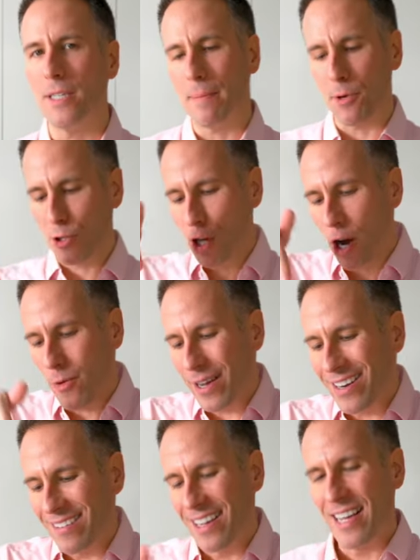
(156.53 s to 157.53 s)
Dip your toe
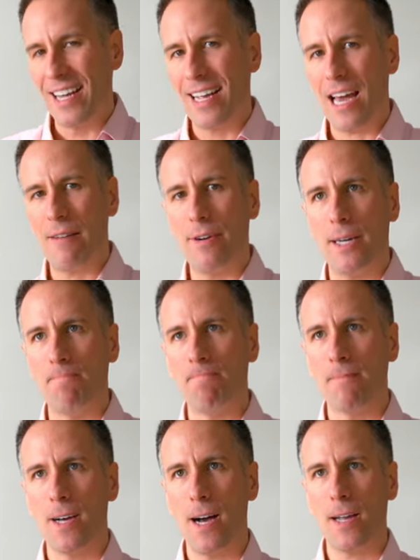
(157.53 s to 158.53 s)
in kind of
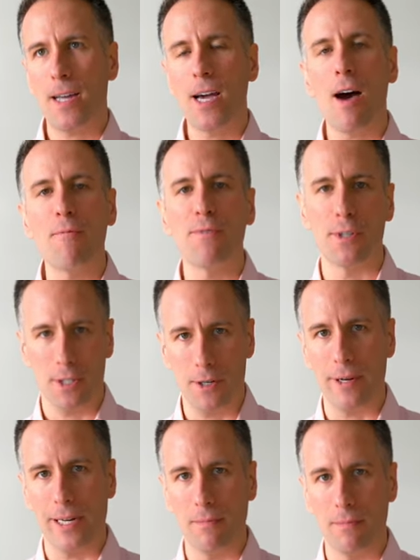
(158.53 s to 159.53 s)
a, a comfort
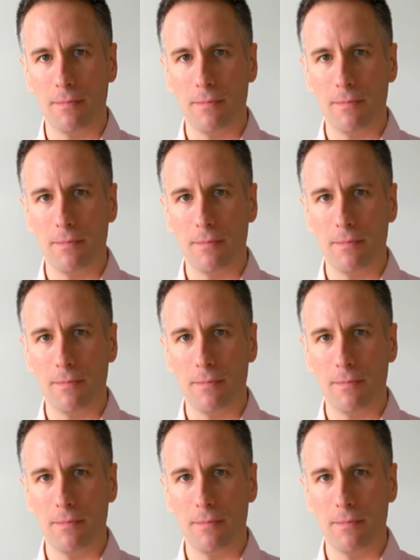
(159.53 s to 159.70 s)
cream.